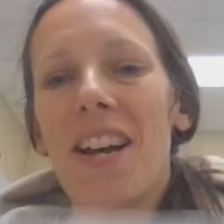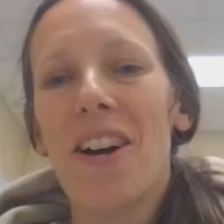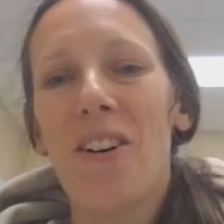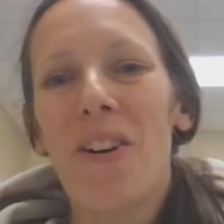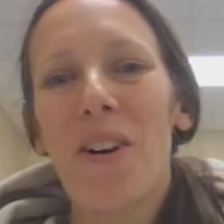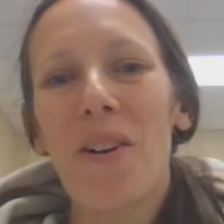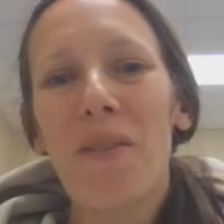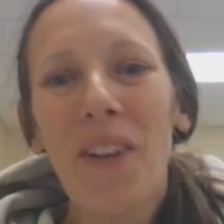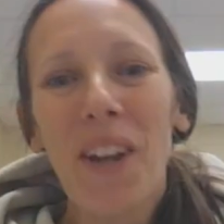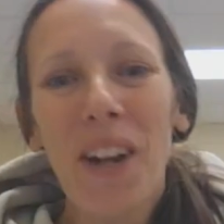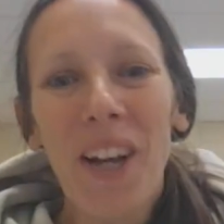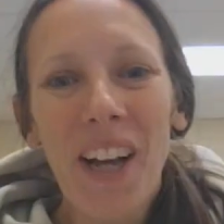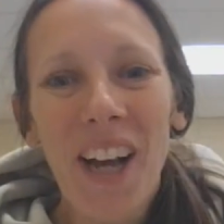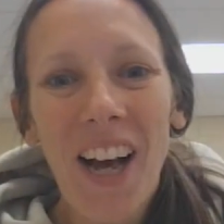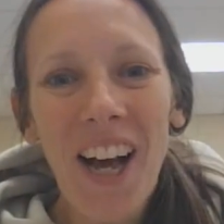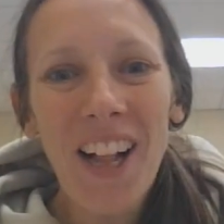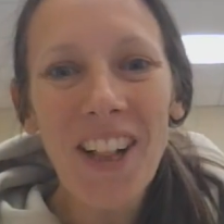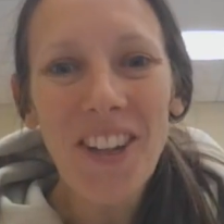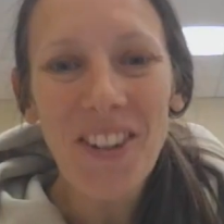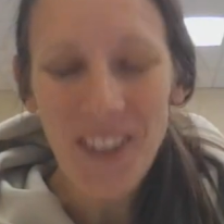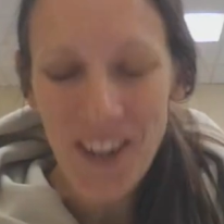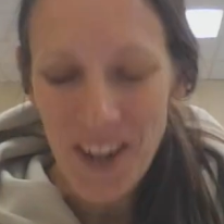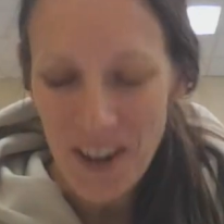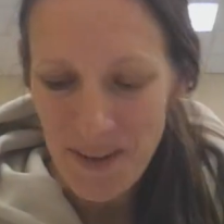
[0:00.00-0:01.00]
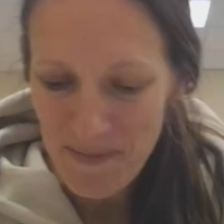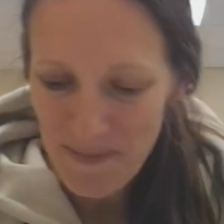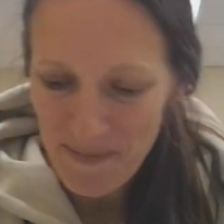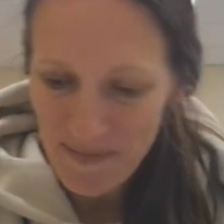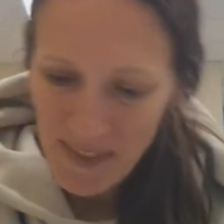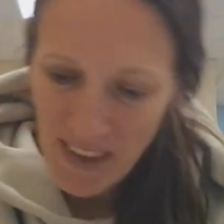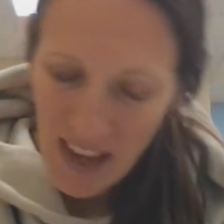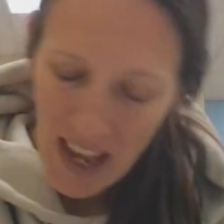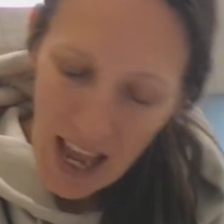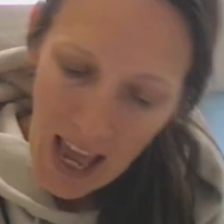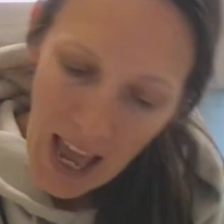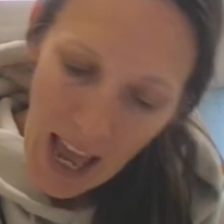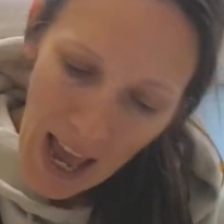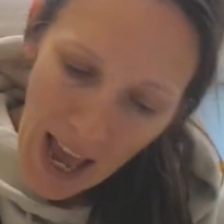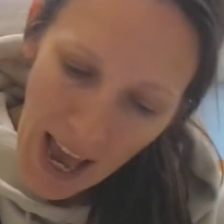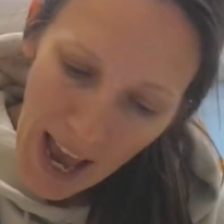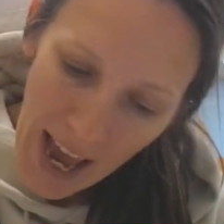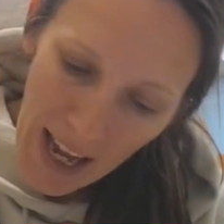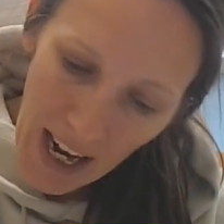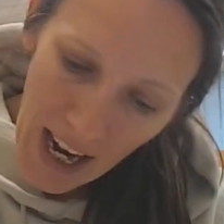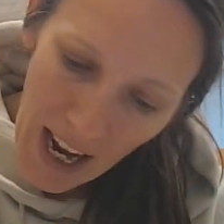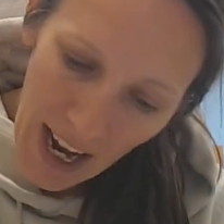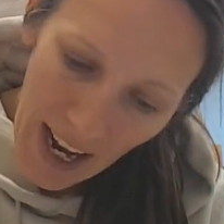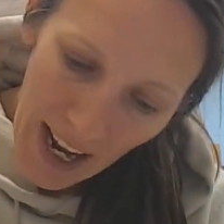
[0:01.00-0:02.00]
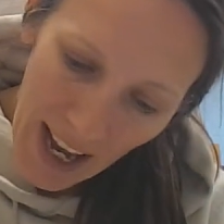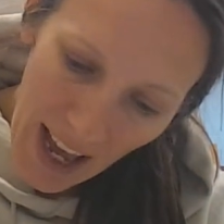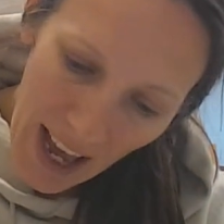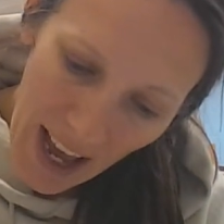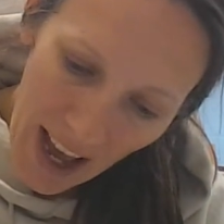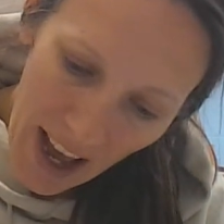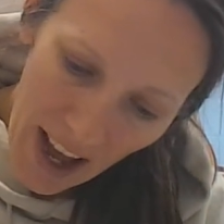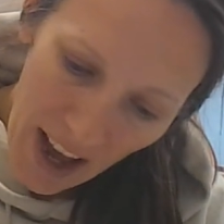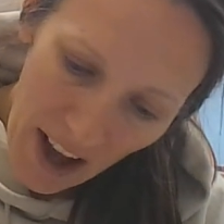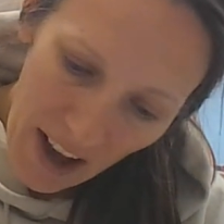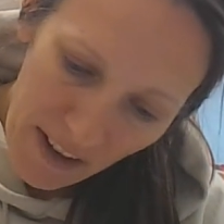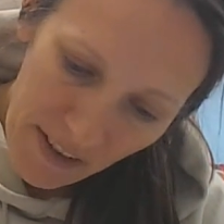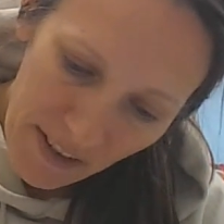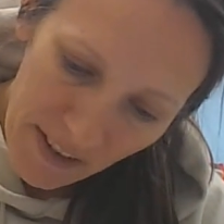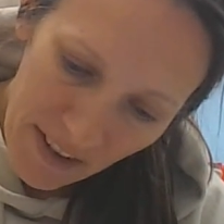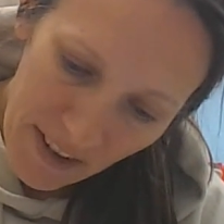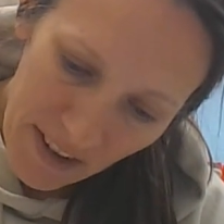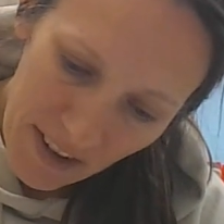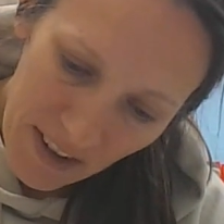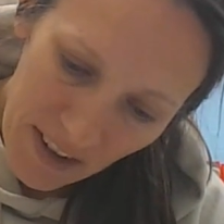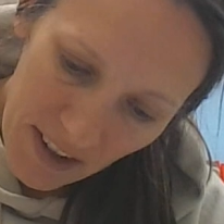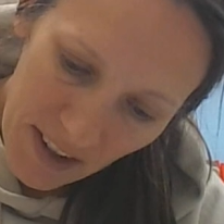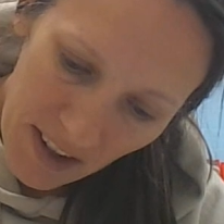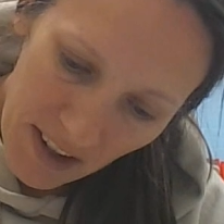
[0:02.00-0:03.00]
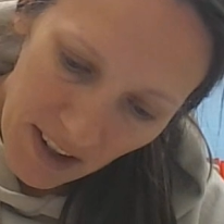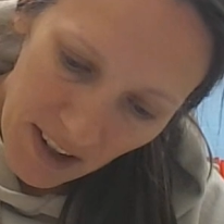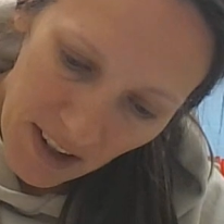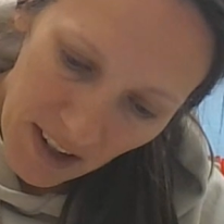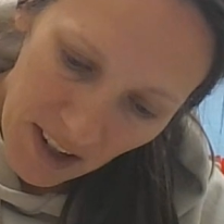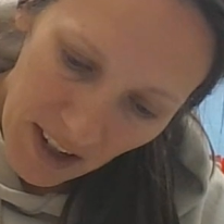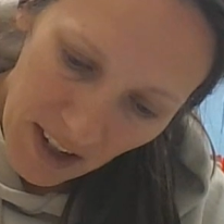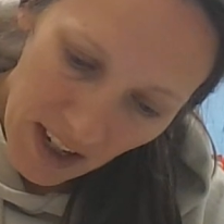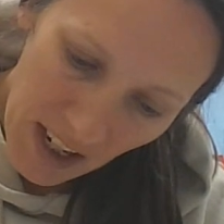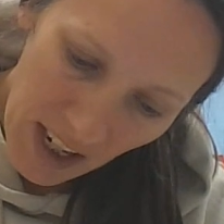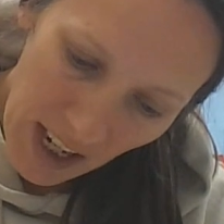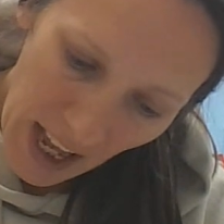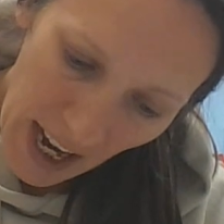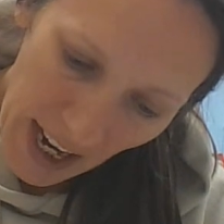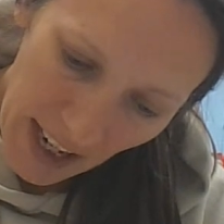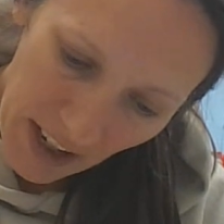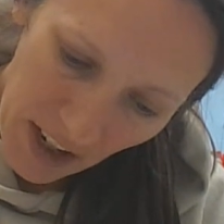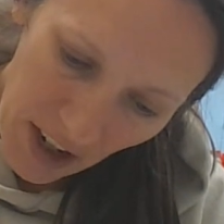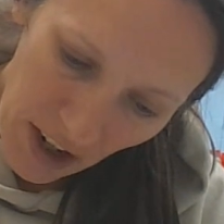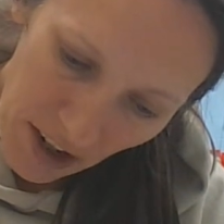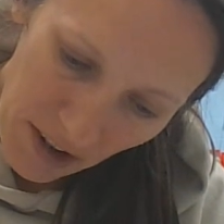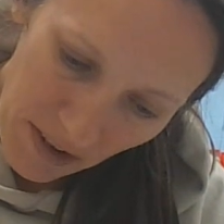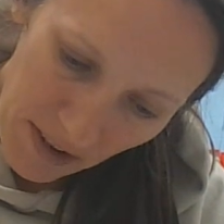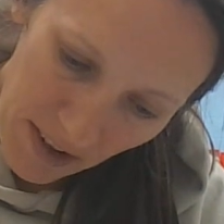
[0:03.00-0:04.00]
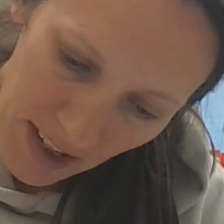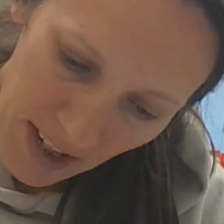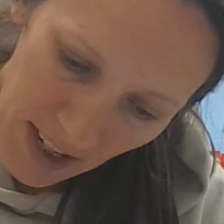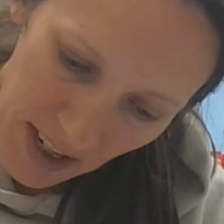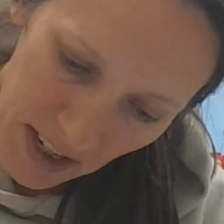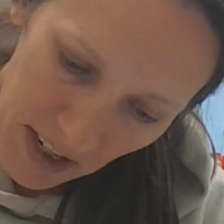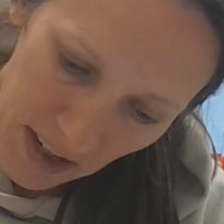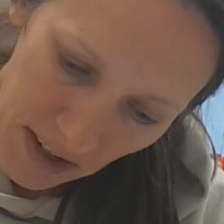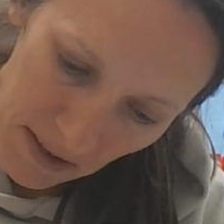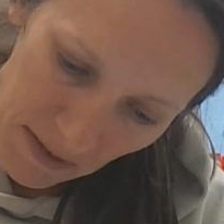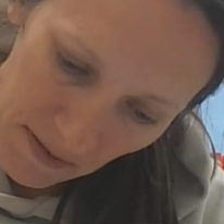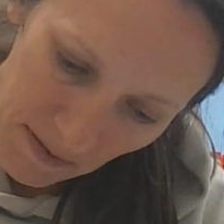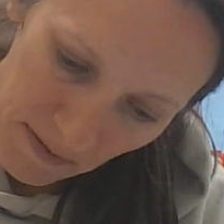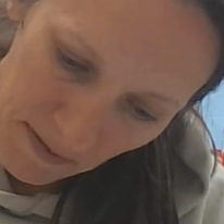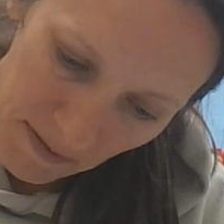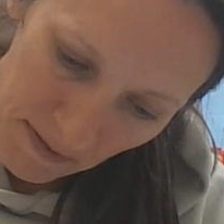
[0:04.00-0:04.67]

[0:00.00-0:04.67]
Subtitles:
now I'm going to color them. And I have line notes.